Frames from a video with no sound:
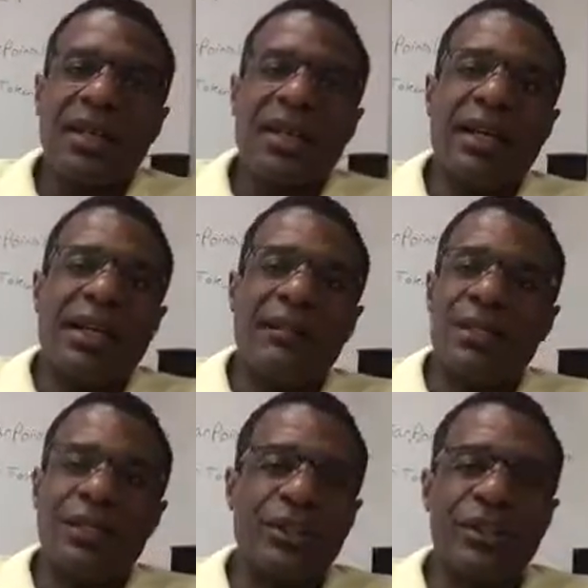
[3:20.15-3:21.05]
and I'm
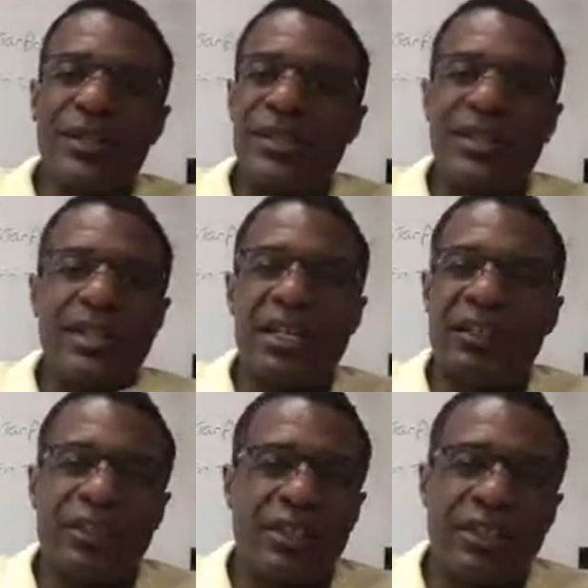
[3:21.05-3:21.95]
not going to go into
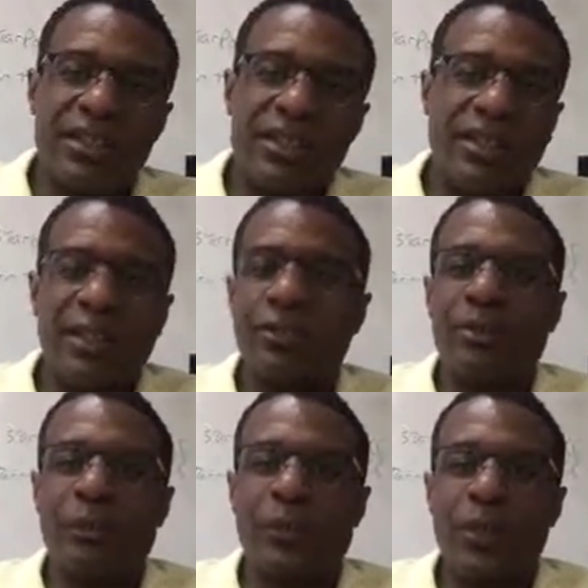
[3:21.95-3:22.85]
electrons and
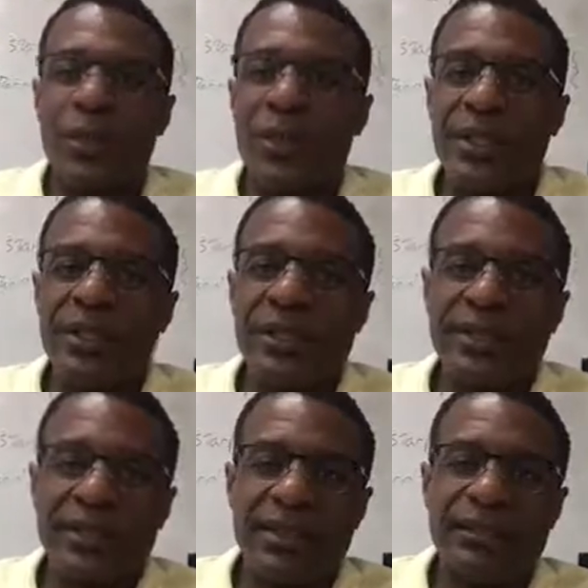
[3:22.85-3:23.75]
electron flow and all
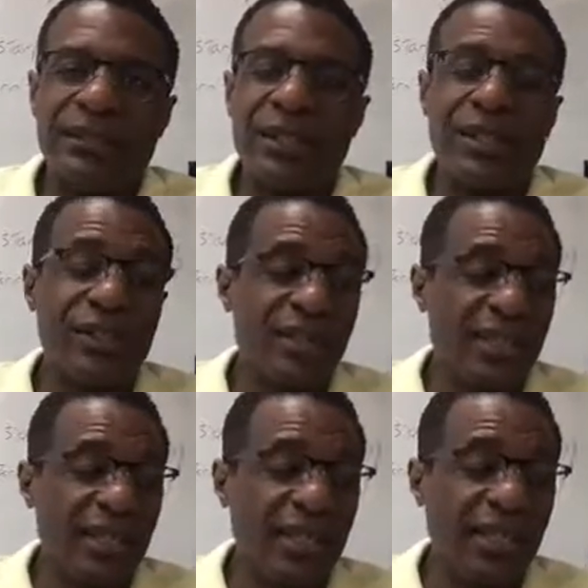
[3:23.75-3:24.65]
that stuff. I'm just going to
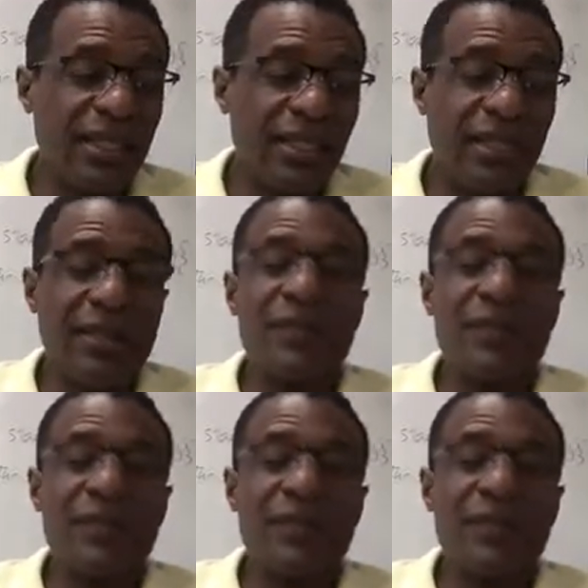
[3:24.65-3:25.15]
say